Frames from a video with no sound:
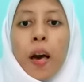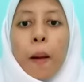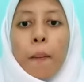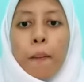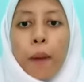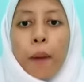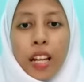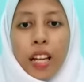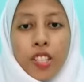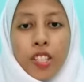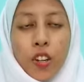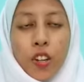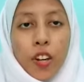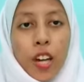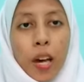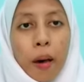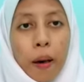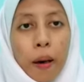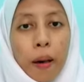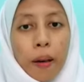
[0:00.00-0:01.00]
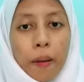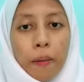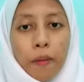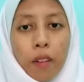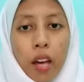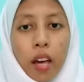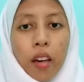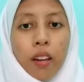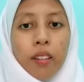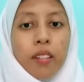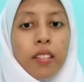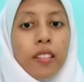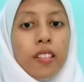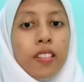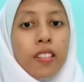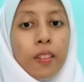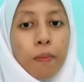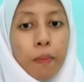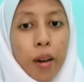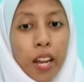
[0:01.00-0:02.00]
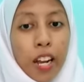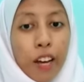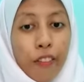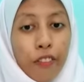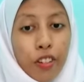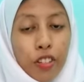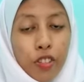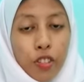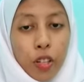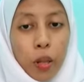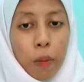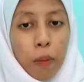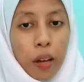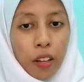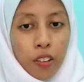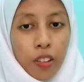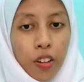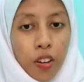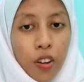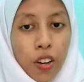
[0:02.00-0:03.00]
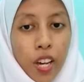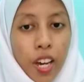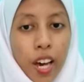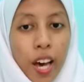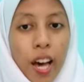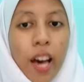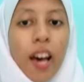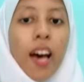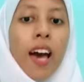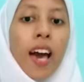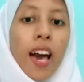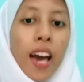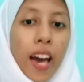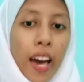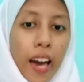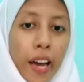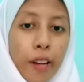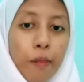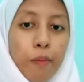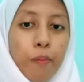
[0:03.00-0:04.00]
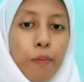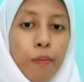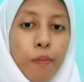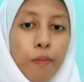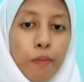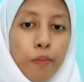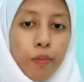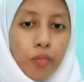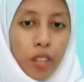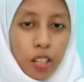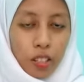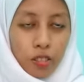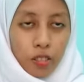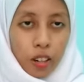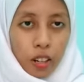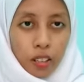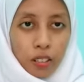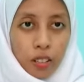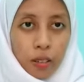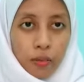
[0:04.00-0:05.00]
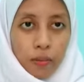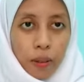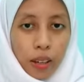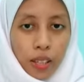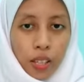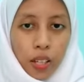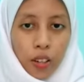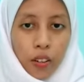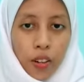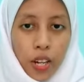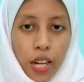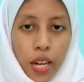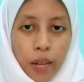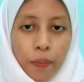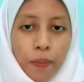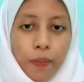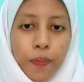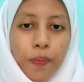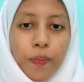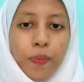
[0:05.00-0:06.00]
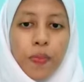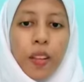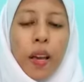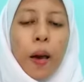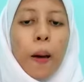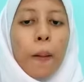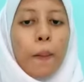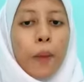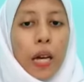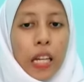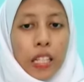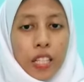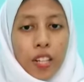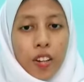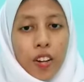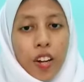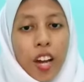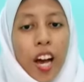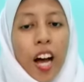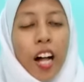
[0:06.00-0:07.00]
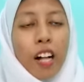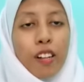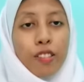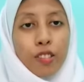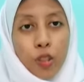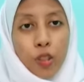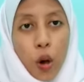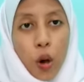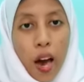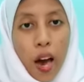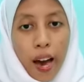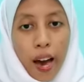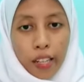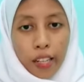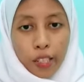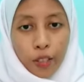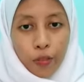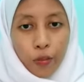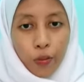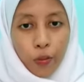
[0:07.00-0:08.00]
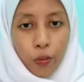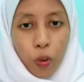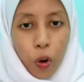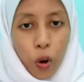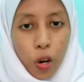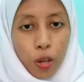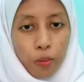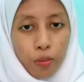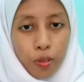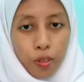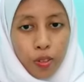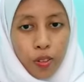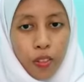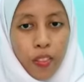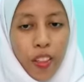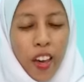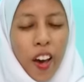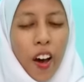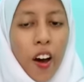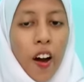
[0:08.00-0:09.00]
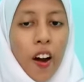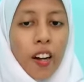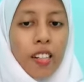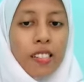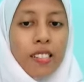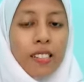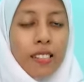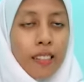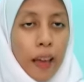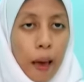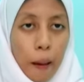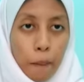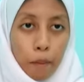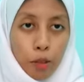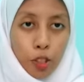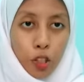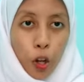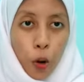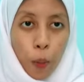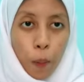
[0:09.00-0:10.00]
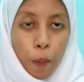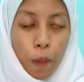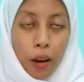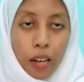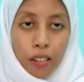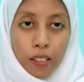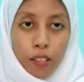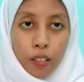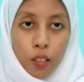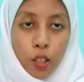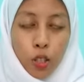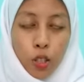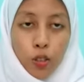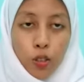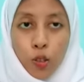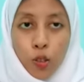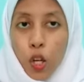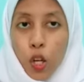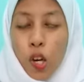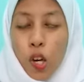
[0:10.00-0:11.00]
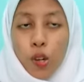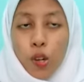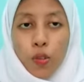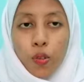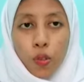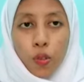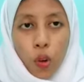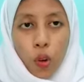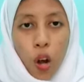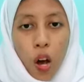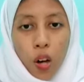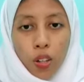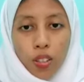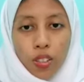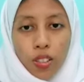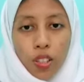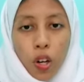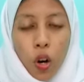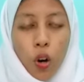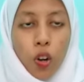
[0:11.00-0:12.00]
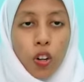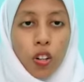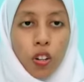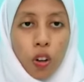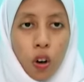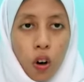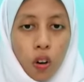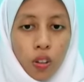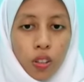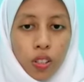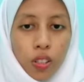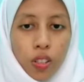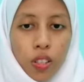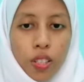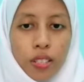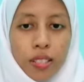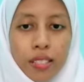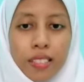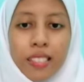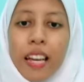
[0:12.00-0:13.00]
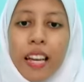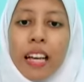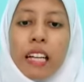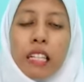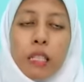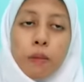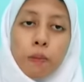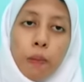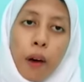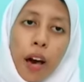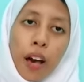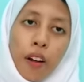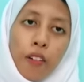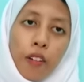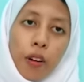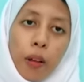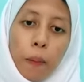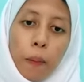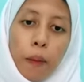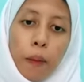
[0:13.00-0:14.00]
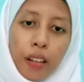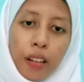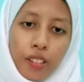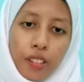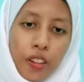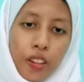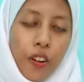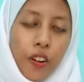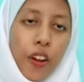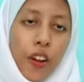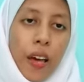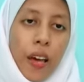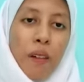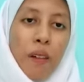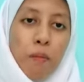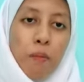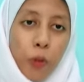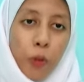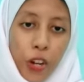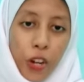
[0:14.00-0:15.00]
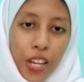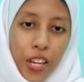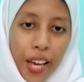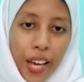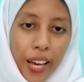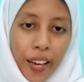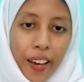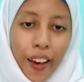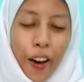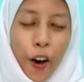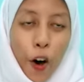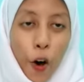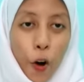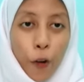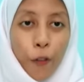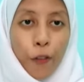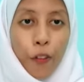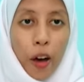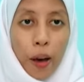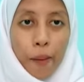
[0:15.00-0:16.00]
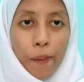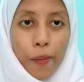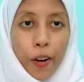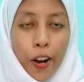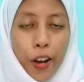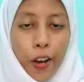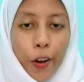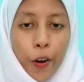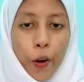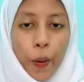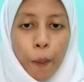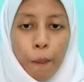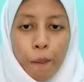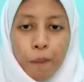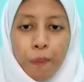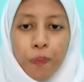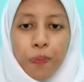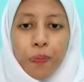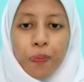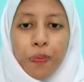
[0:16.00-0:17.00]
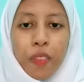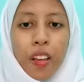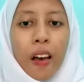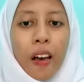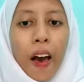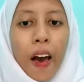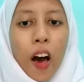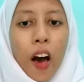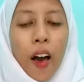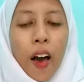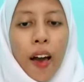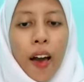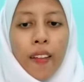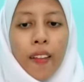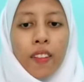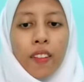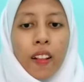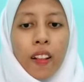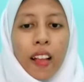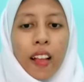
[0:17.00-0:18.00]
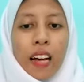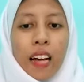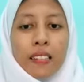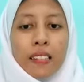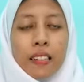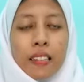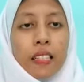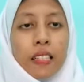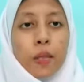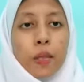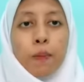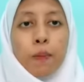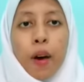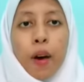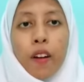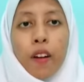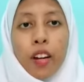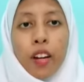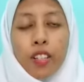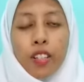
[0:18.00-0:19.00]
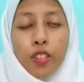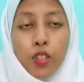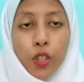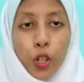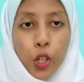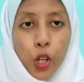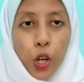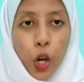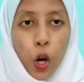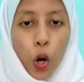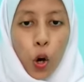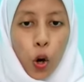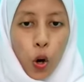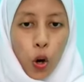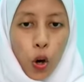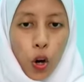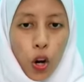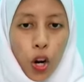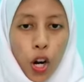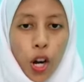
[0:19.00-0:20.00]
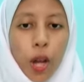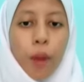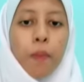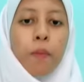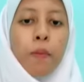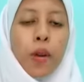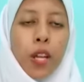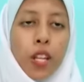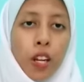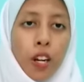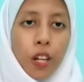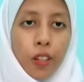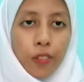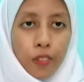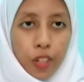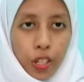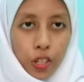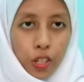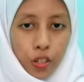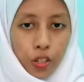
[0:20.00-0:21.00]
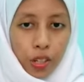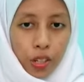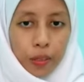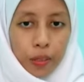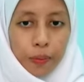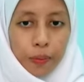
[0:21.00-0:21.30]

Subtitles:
bacteria, beneficial bacteria, and destructive bacteria. Bacteria also has forms. They are stems or bacillus, round or coccus, spiral bacteria breeding or vibrio, and the last is separation or binary fission.